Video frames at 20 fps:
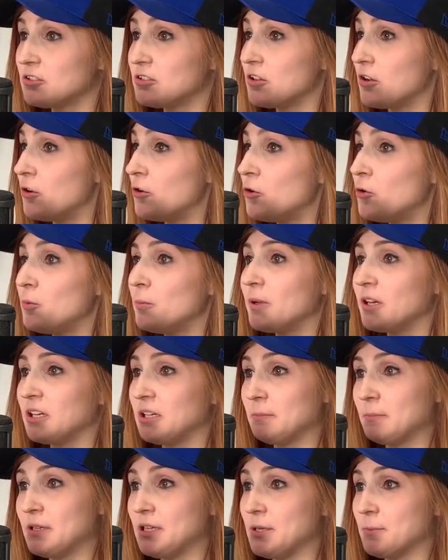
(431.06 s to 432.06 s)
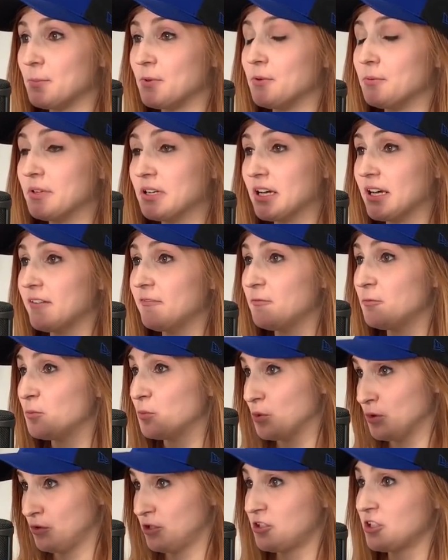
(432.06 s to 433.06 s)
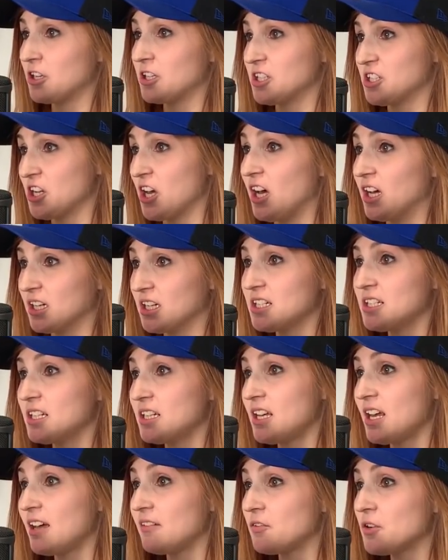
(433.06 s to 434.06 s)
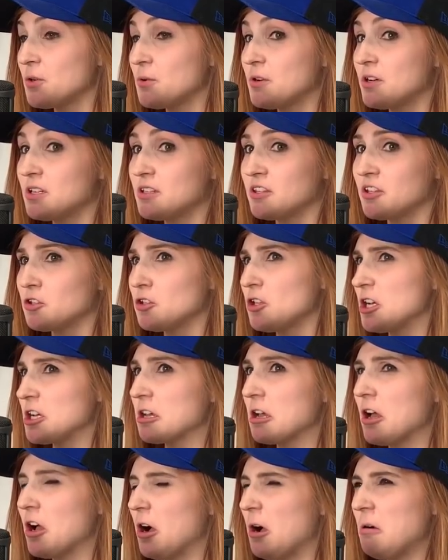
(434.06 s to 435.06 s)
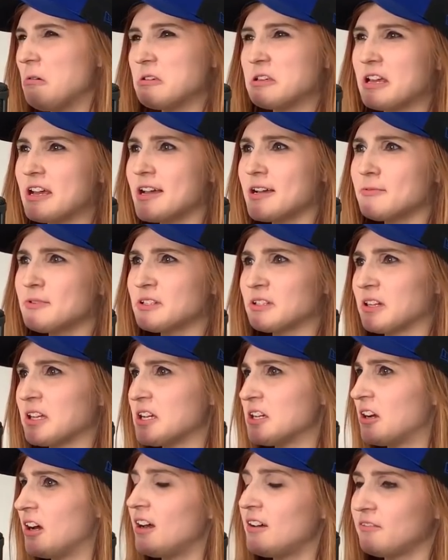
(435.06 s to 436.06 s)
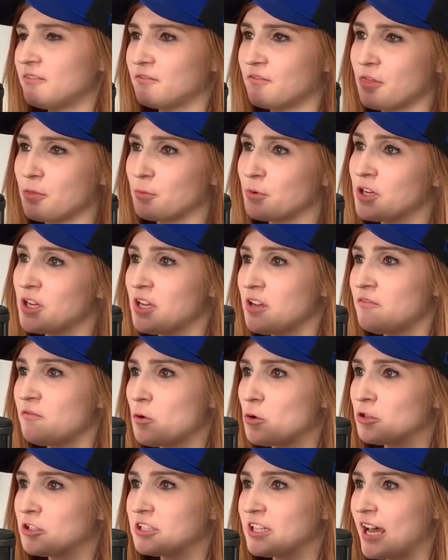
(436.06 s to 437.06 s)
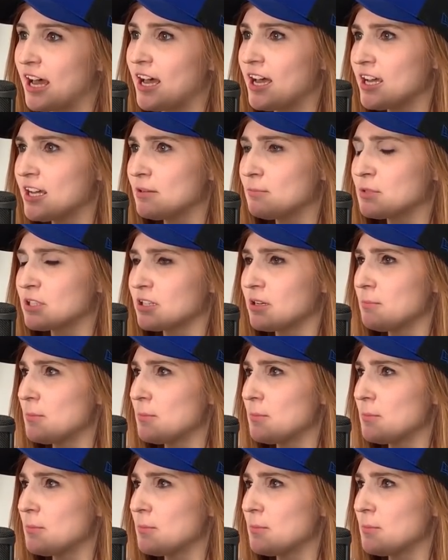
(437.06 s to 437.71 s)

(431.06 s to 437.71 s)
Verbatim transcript: So many people, when I've started talking to everyone, they're like, "Oh yeah, I was laid off three, four times."